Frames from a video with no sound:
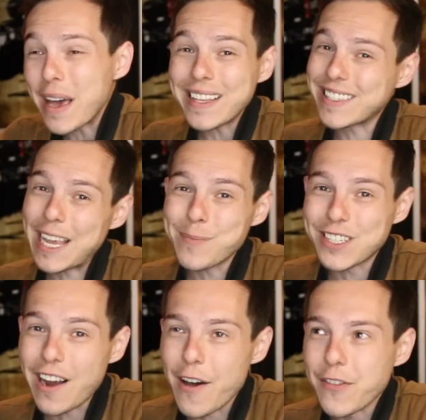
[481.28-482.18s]
can buy the same
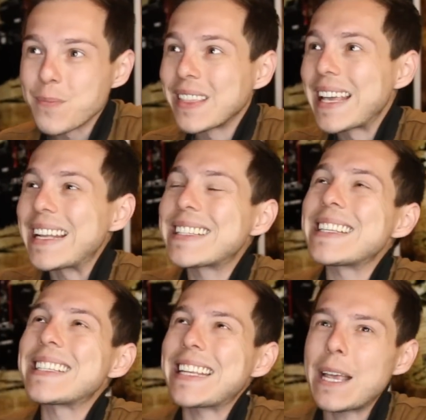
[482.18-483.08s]
stuff it's
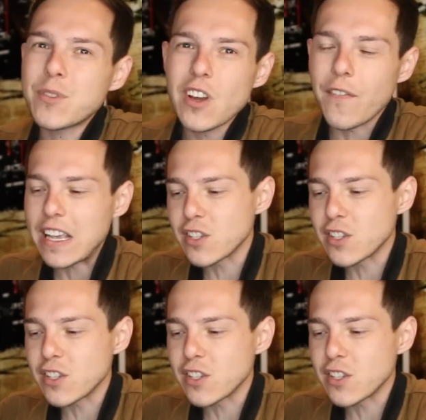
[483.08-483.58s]
the same stuff.